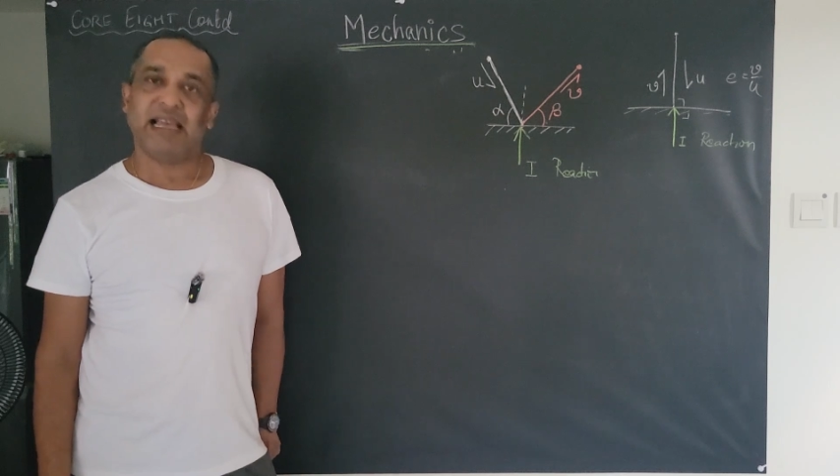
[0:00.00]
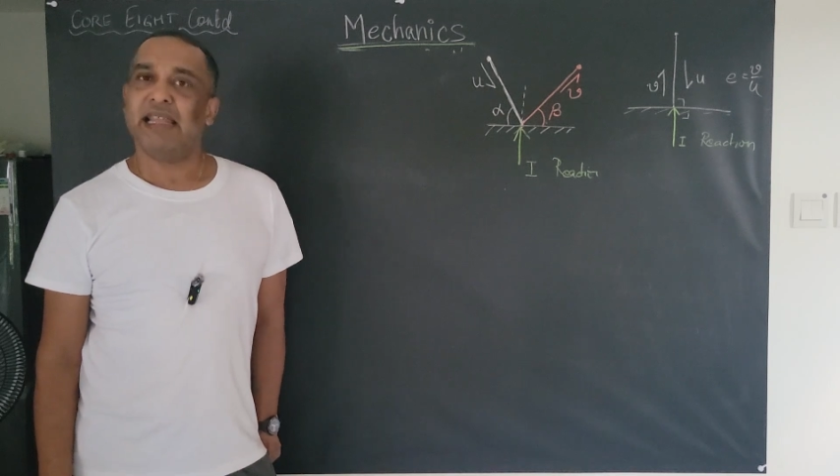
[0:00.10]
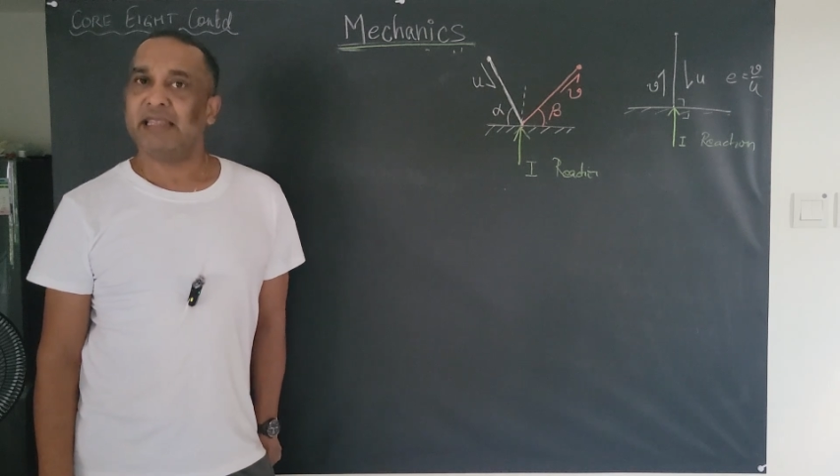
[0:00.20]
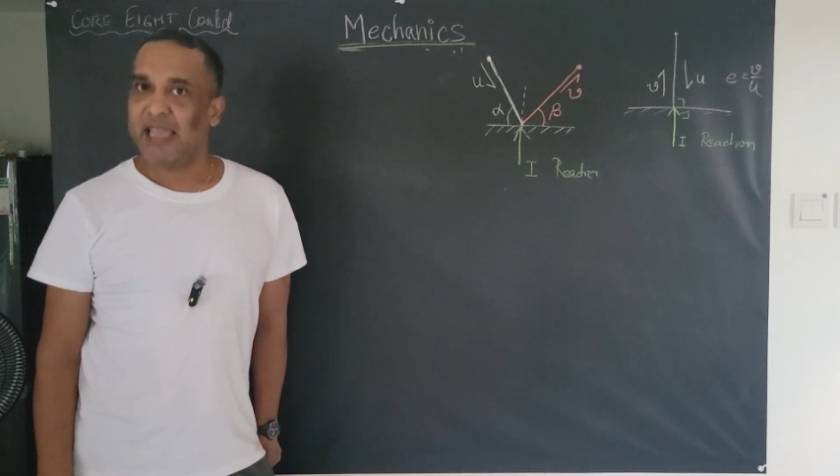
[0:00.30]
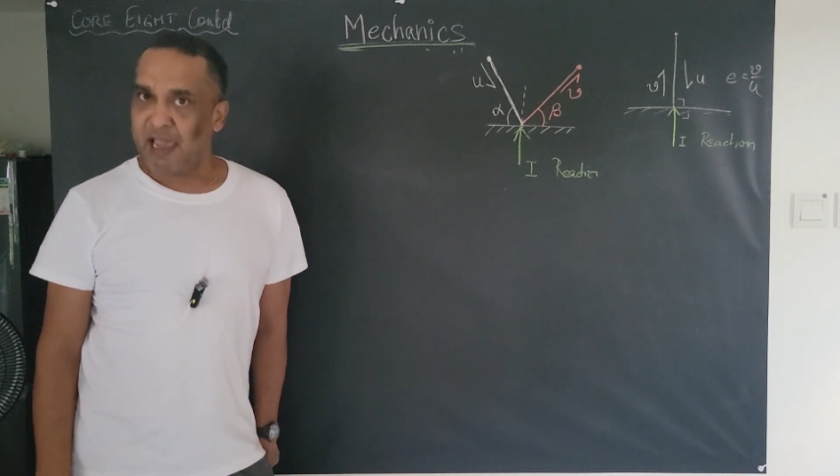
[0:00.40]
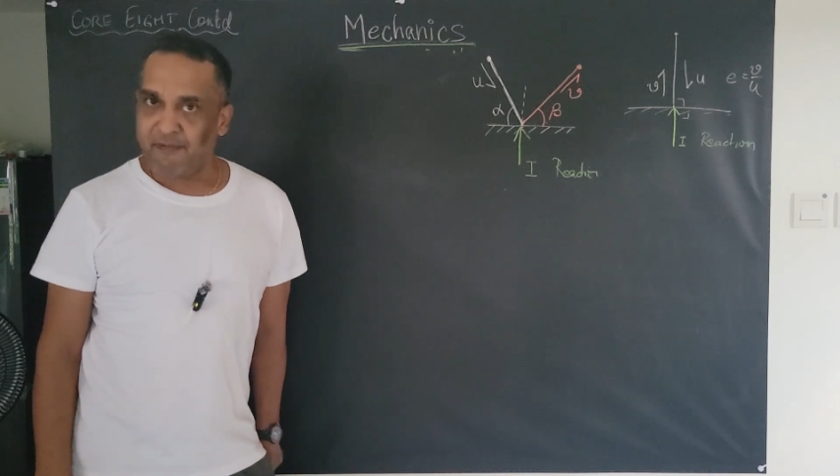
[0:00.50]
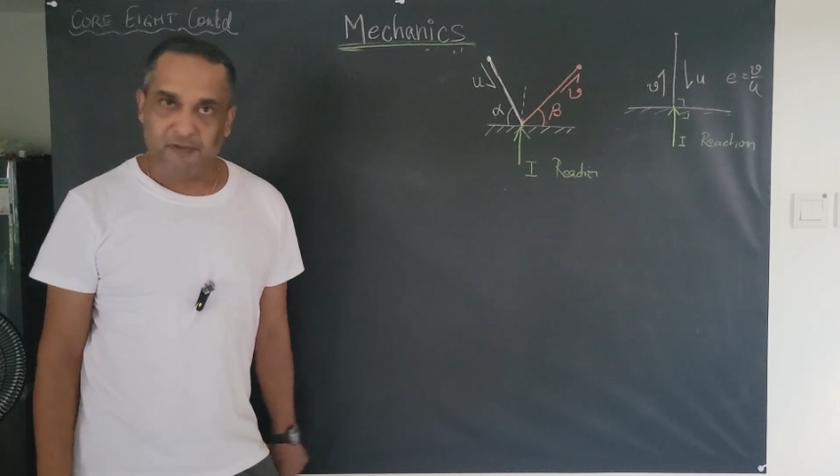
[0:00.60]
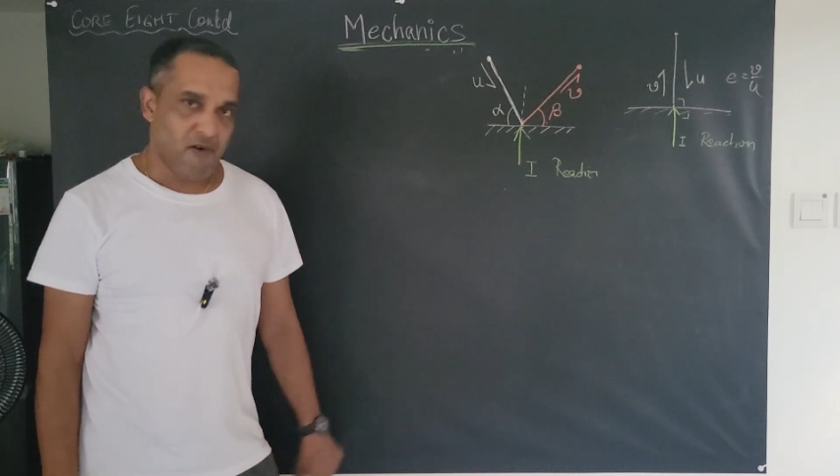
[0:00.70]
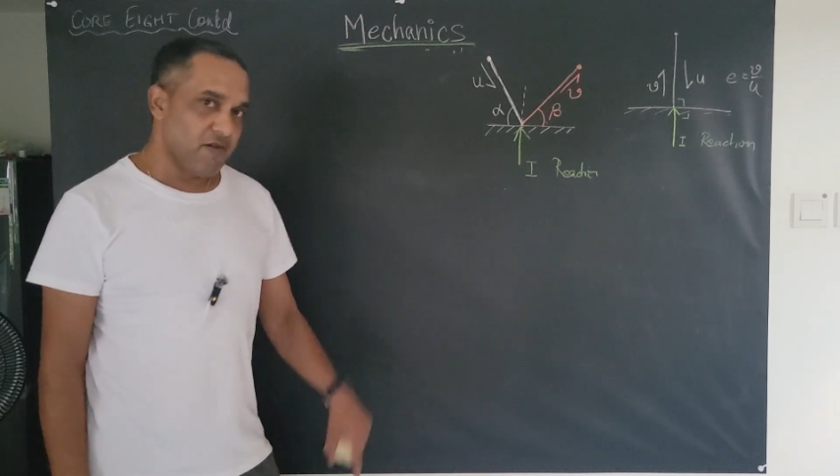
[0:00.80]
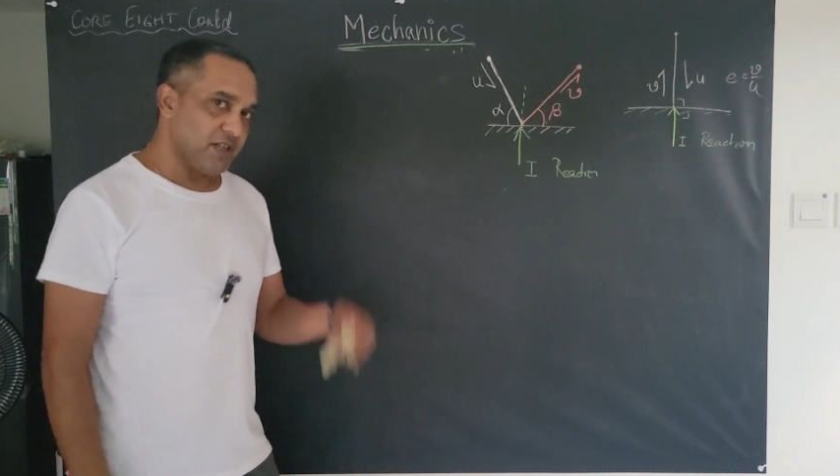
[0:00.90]
and
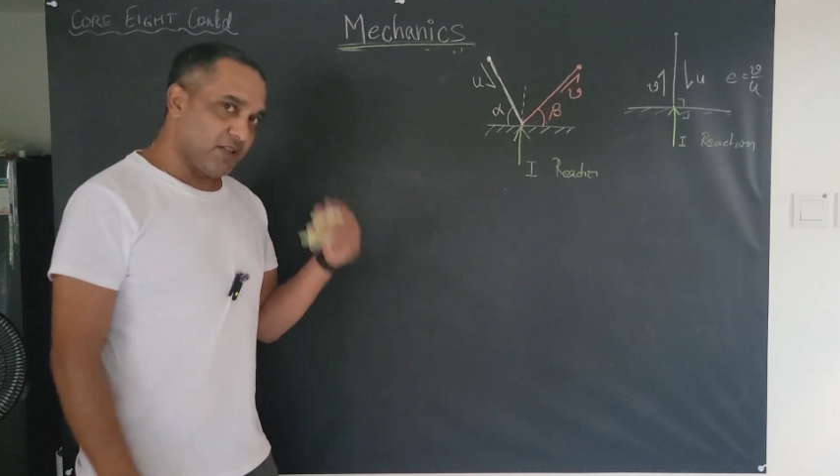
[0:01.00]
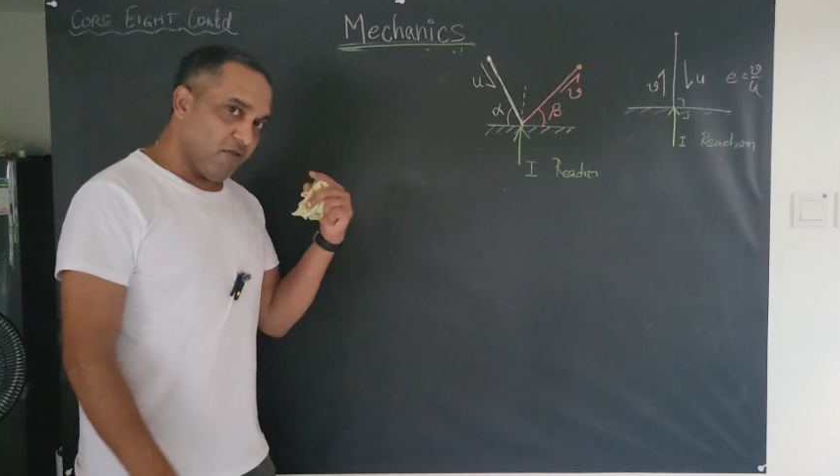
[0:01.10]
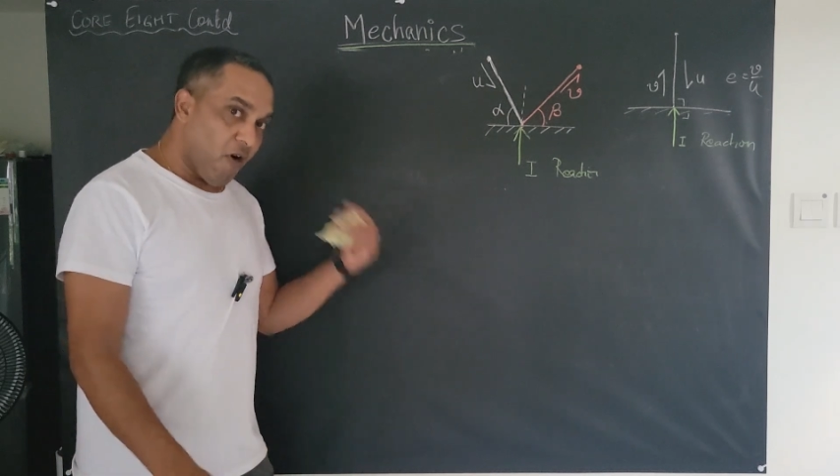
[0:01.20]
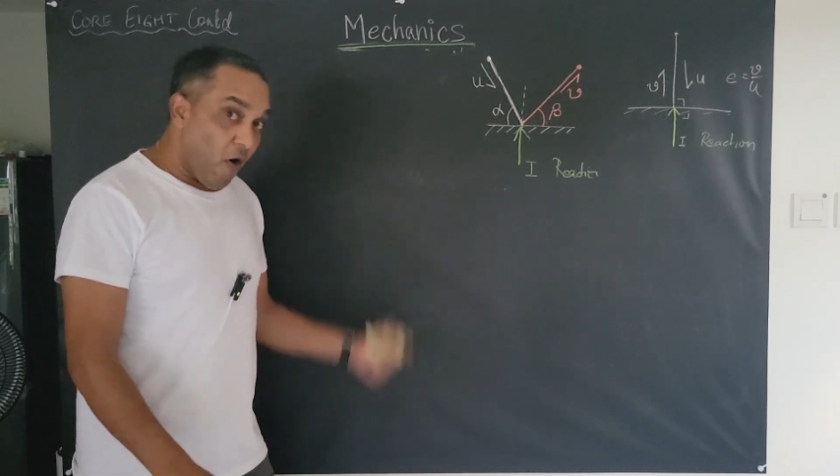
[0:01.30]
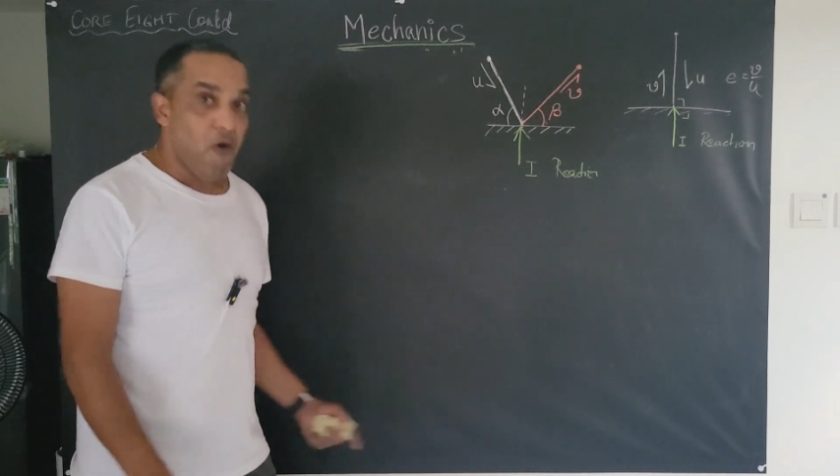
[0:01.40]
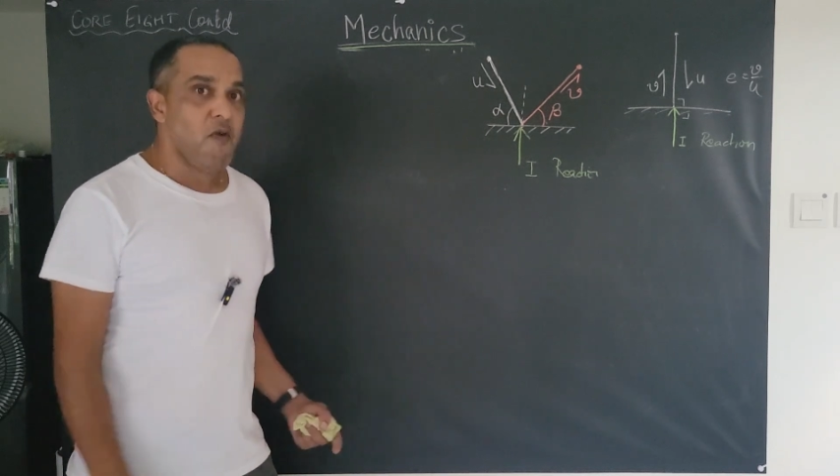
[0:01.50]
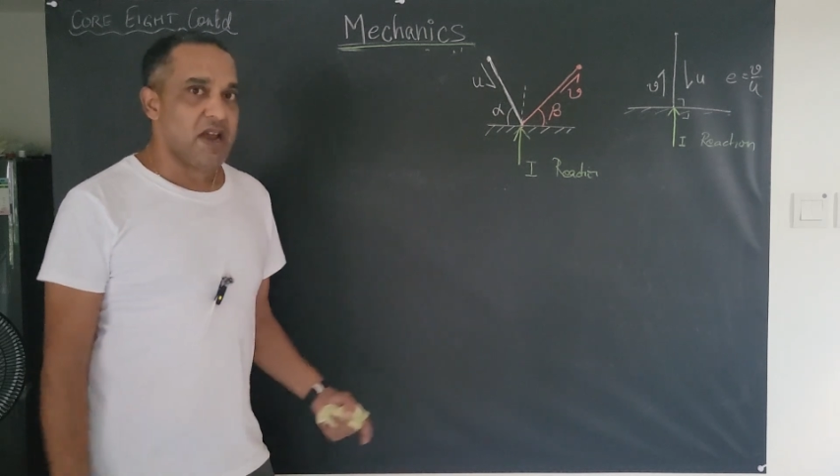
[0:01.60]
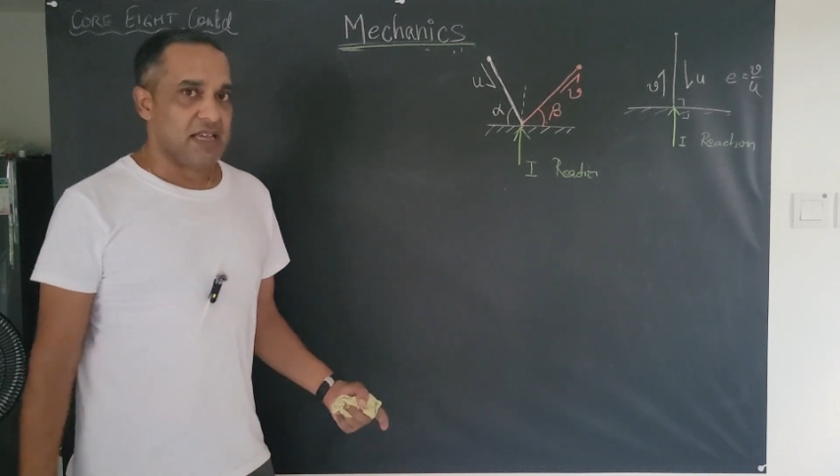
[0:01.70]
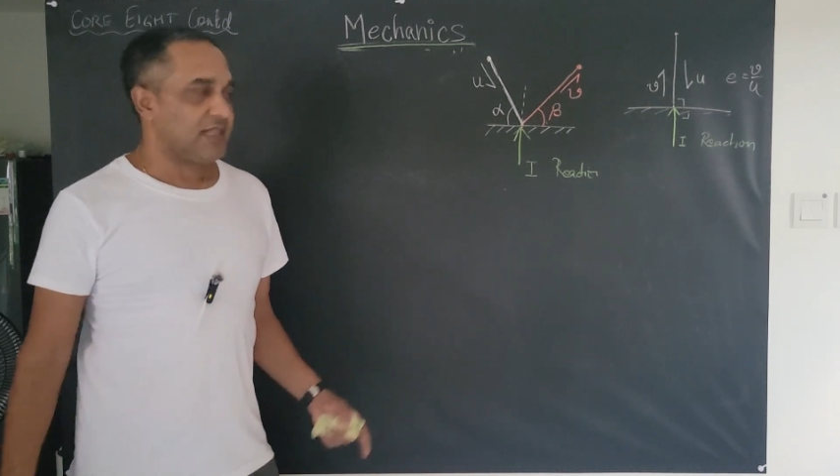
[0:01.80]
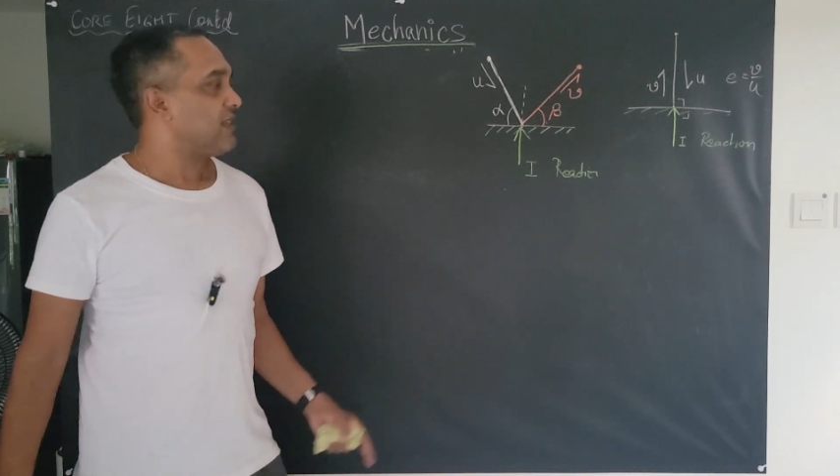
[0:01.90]
therefore is
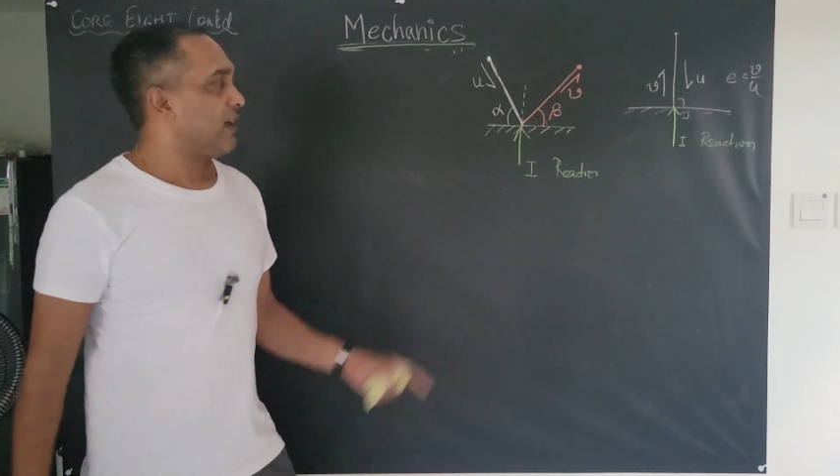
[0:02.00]
always